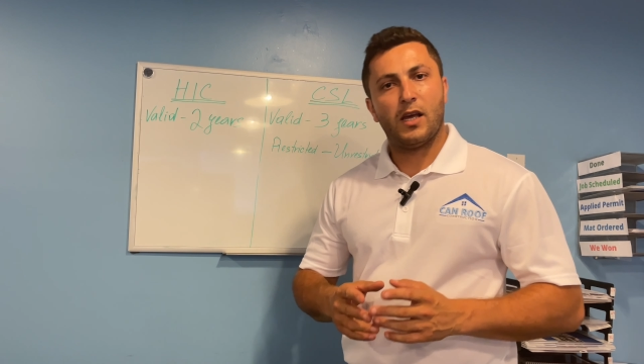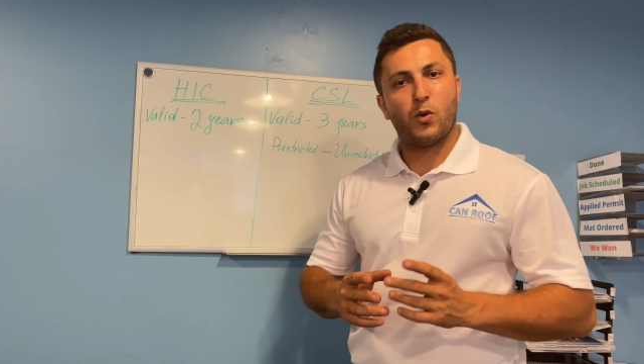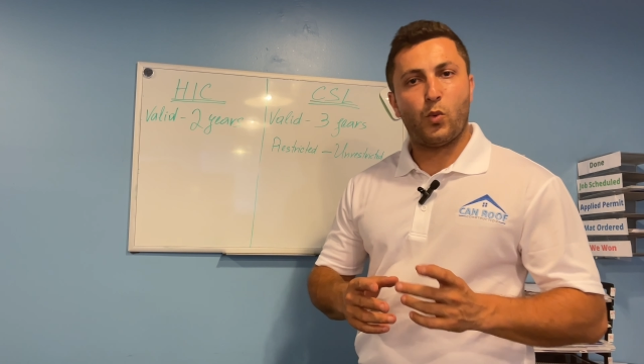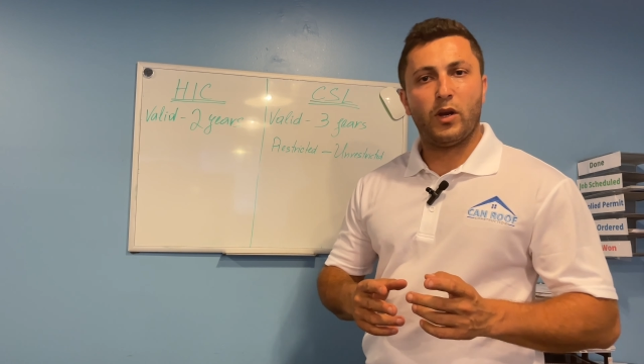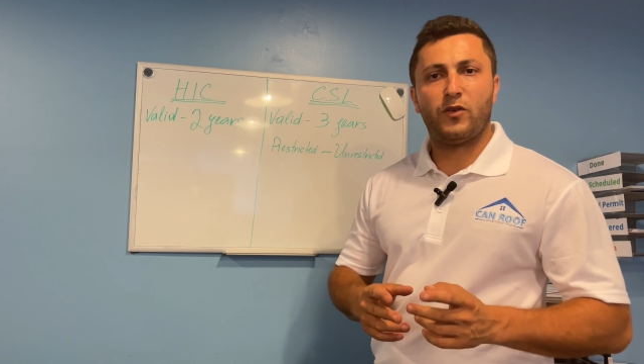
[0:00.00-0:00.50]

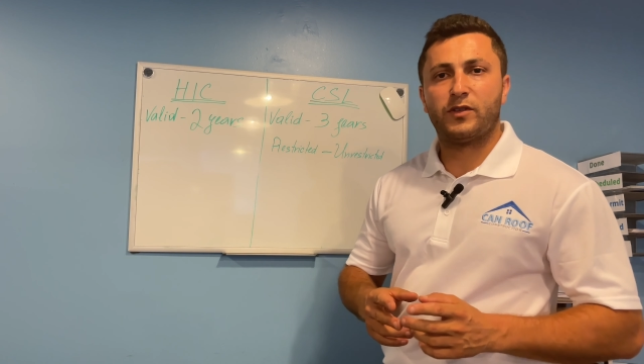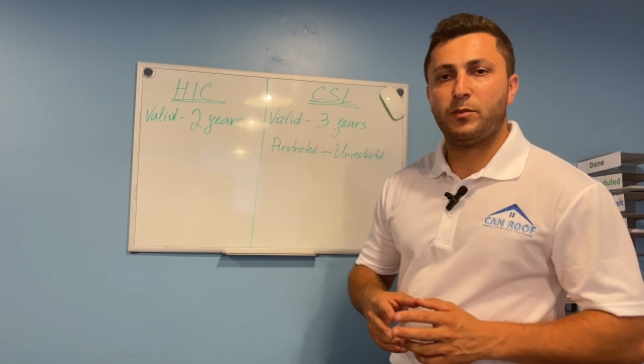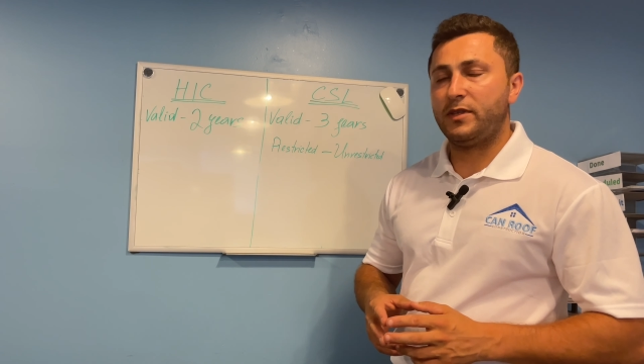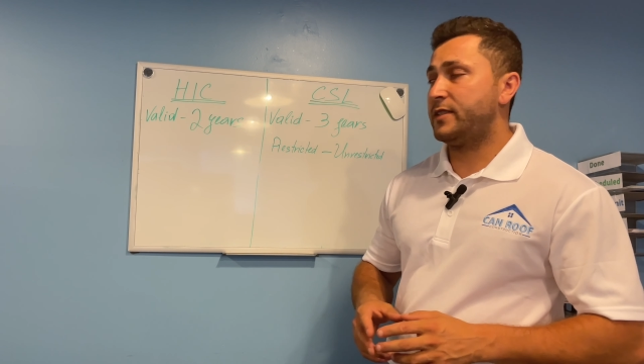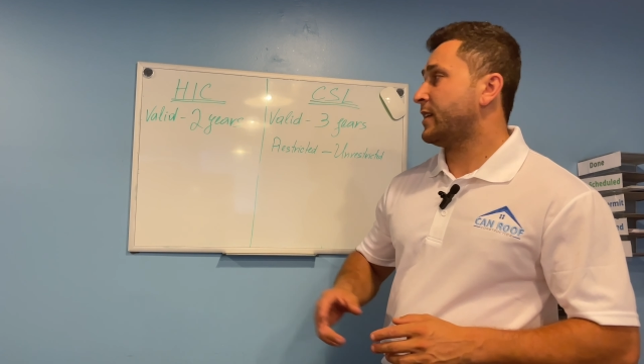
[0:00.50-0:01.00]
One of
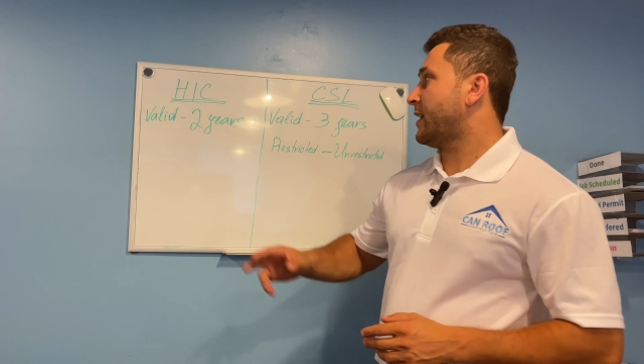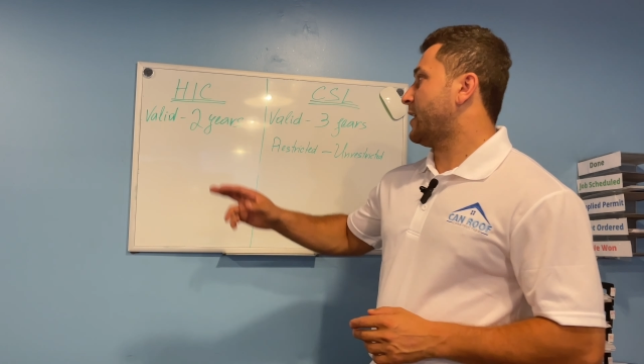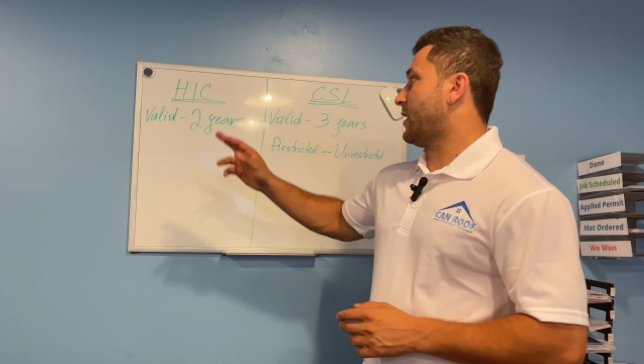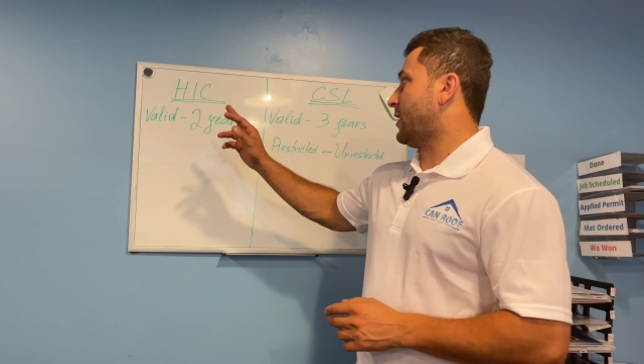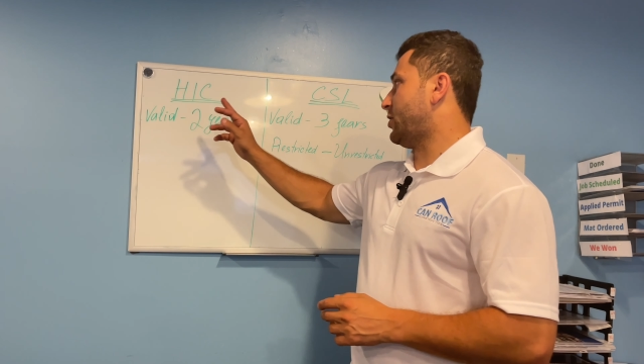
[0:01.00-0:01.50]
them is
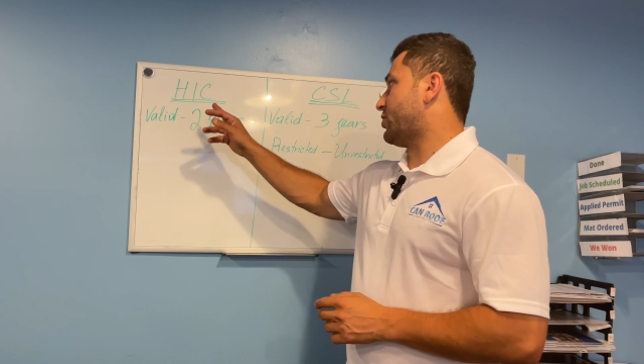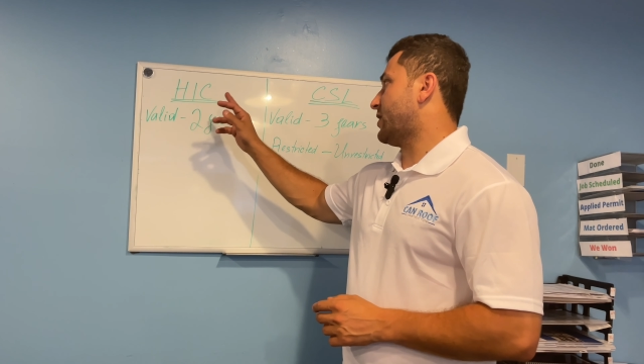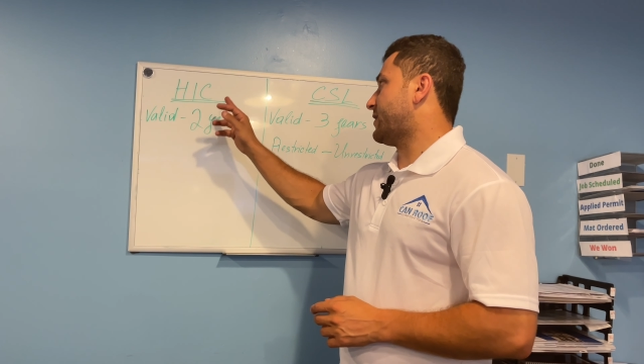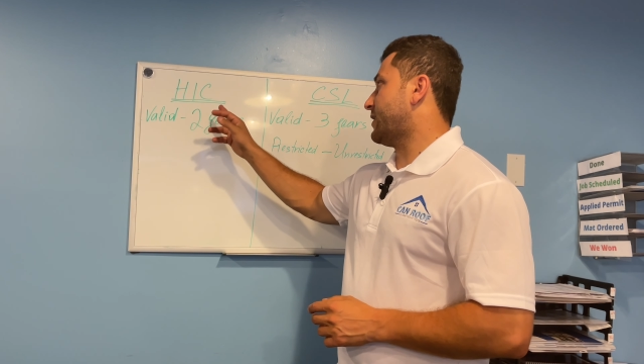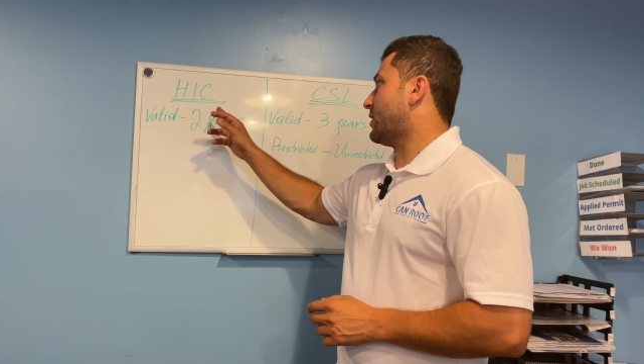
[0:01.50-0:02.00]

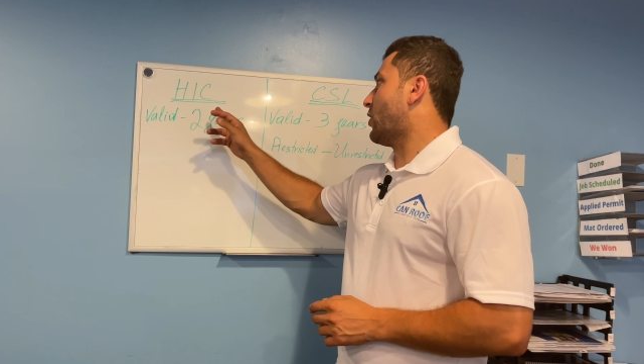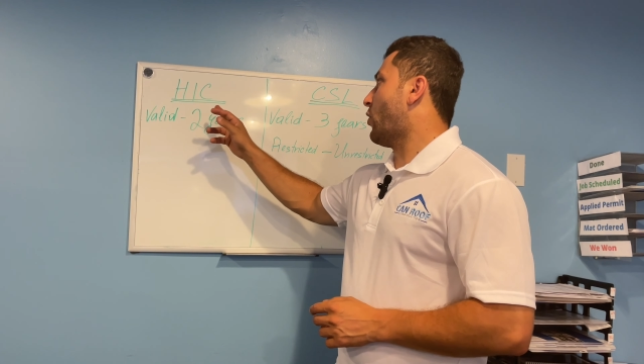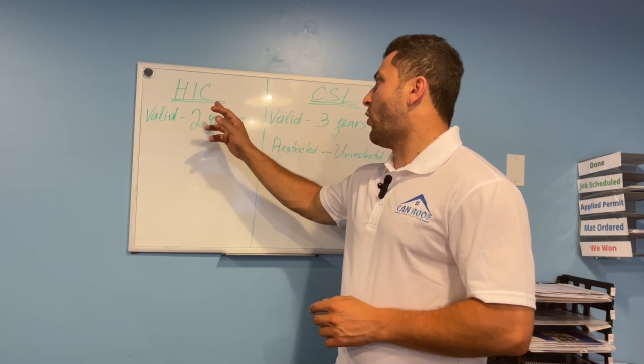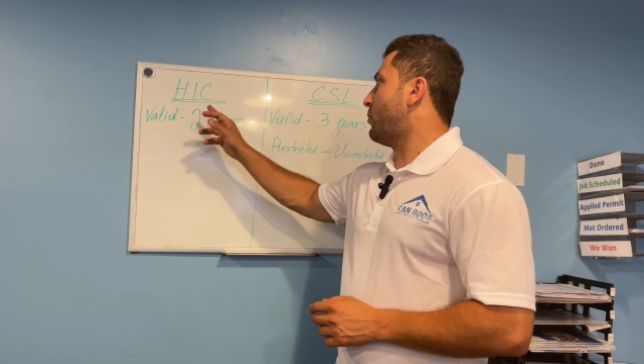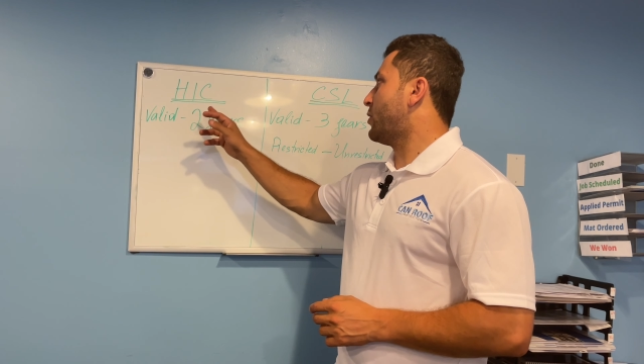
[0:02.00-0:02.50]
HIC,
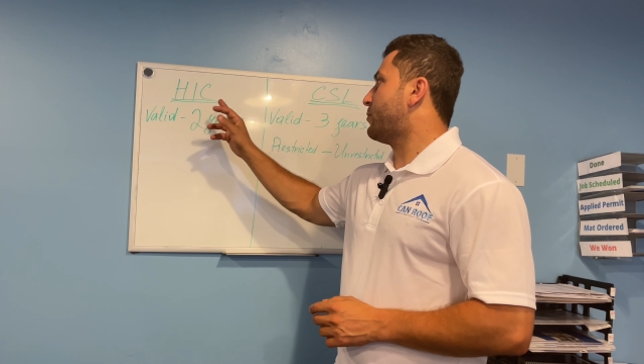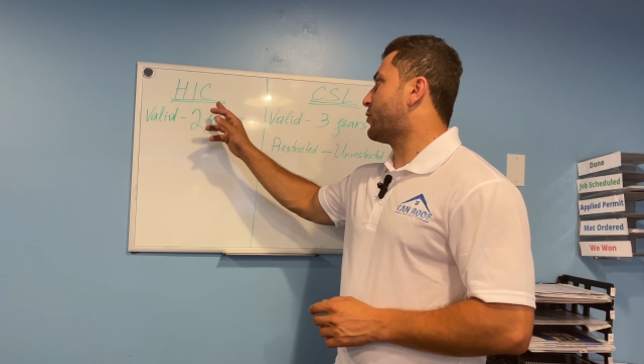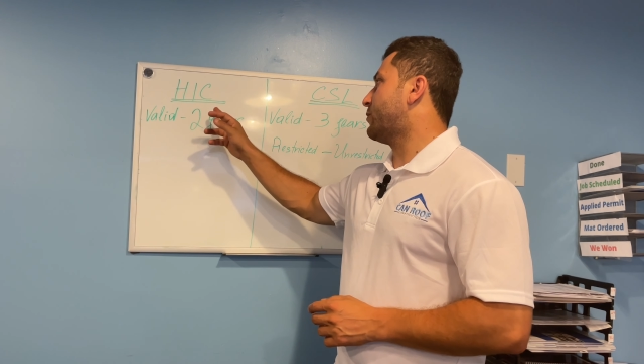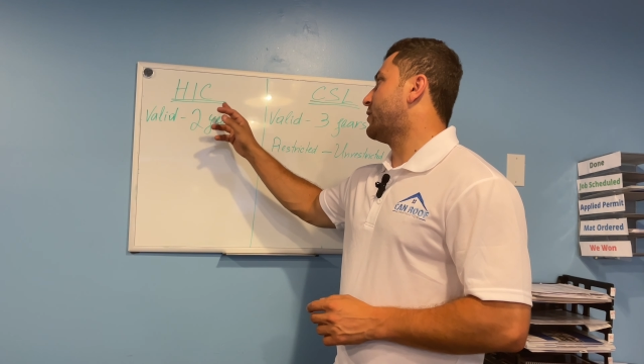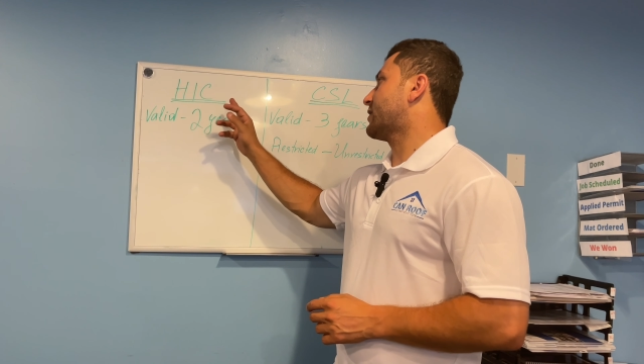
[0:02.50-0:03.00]
Home
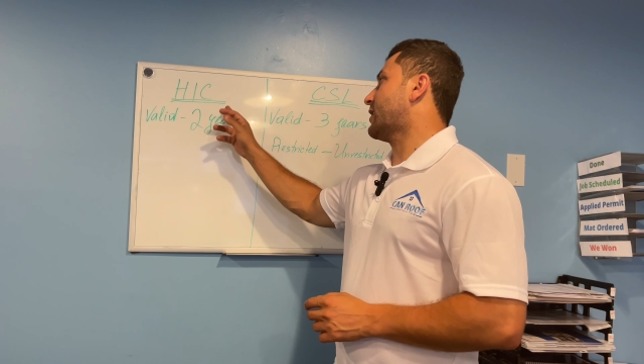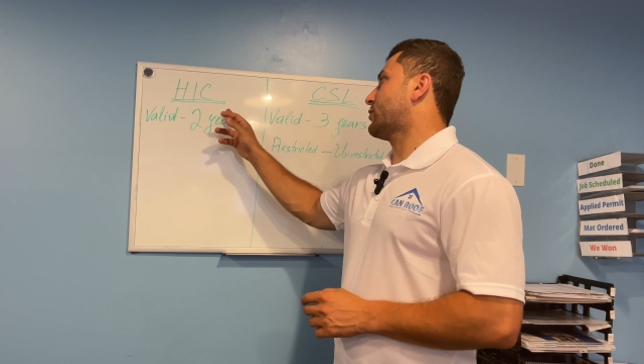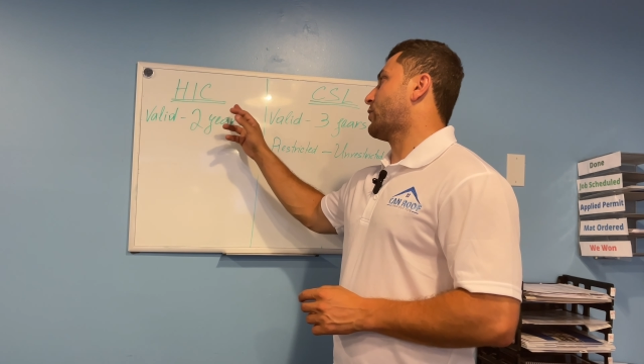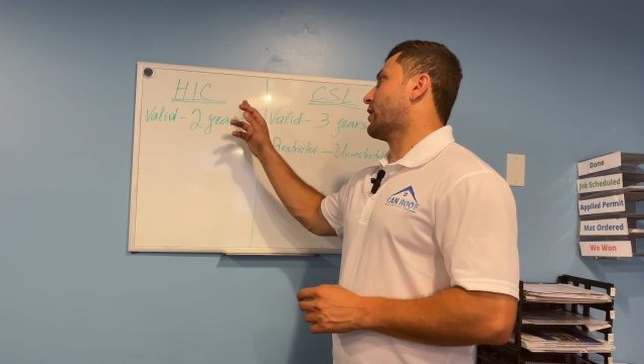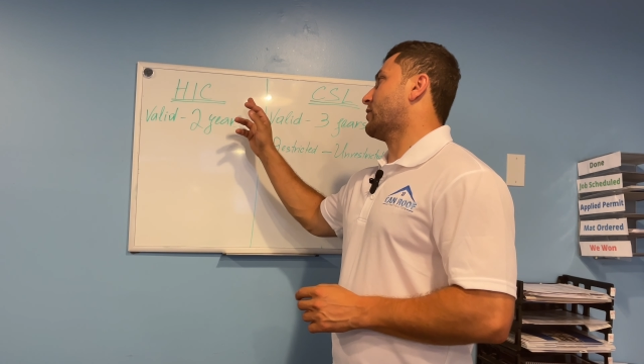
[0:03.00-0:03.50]
Improvement
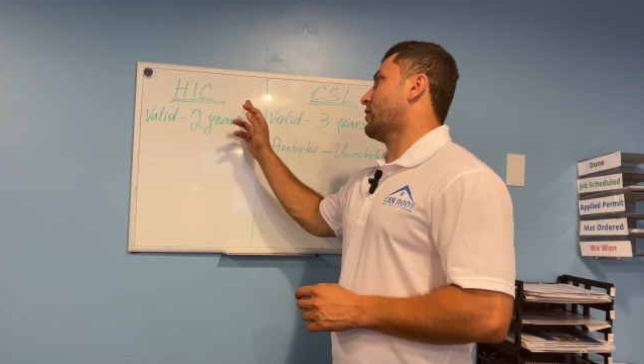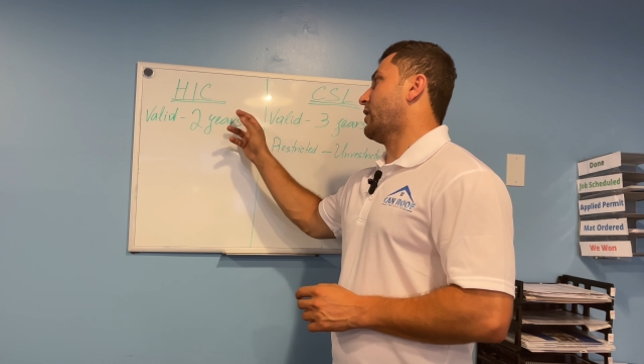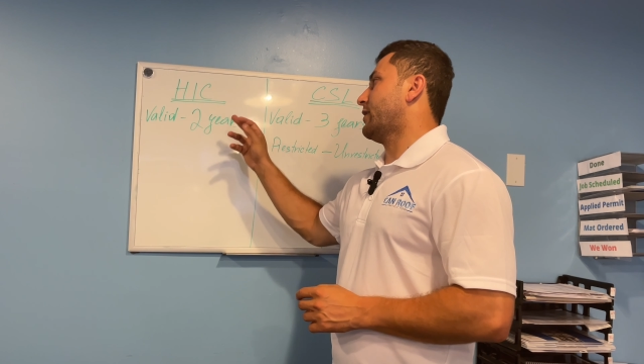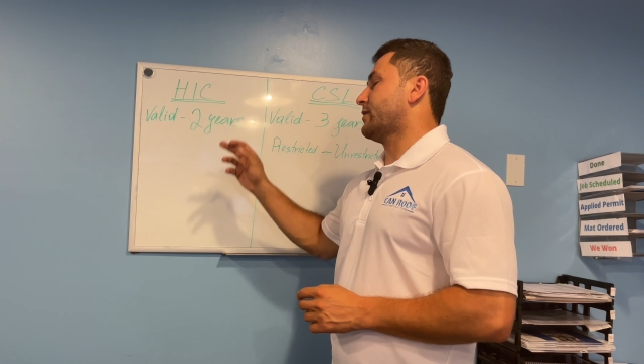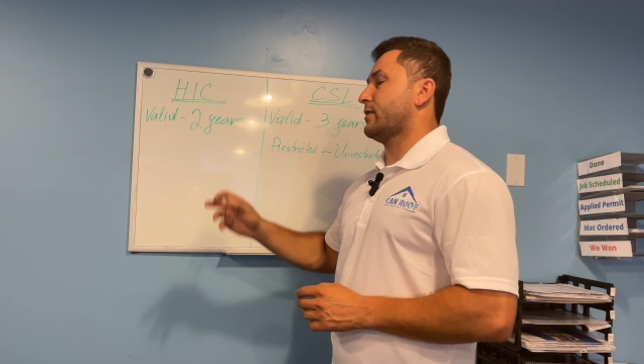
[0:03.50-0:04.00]
Contractor
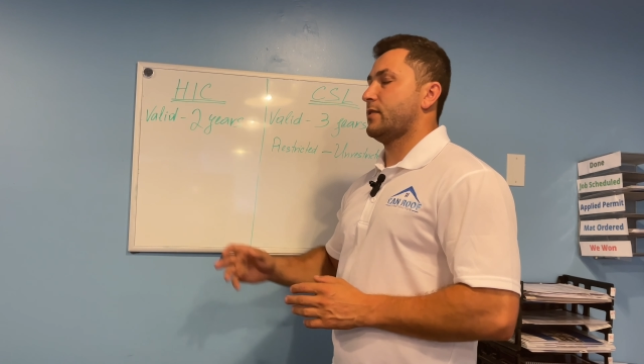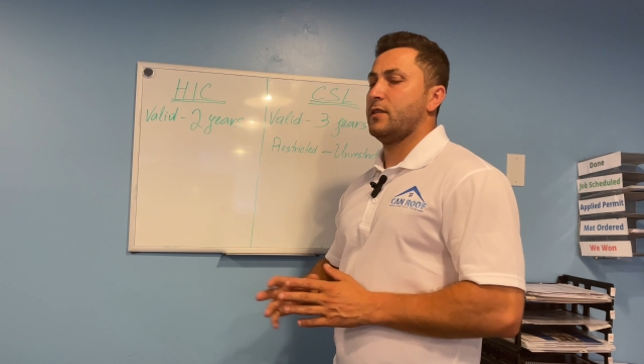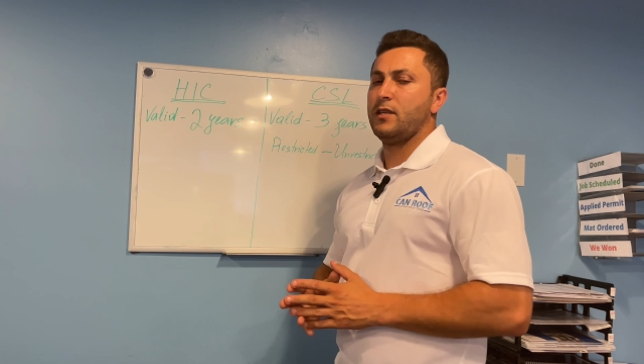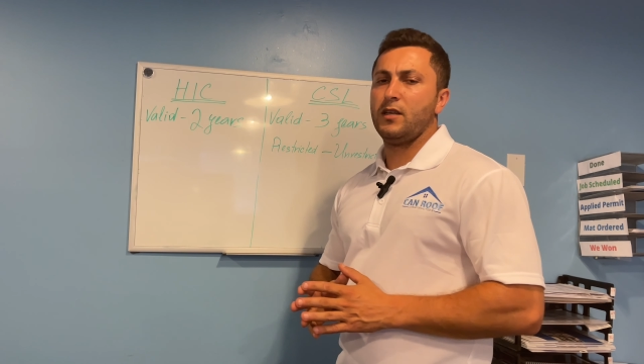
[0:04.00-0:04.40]
License.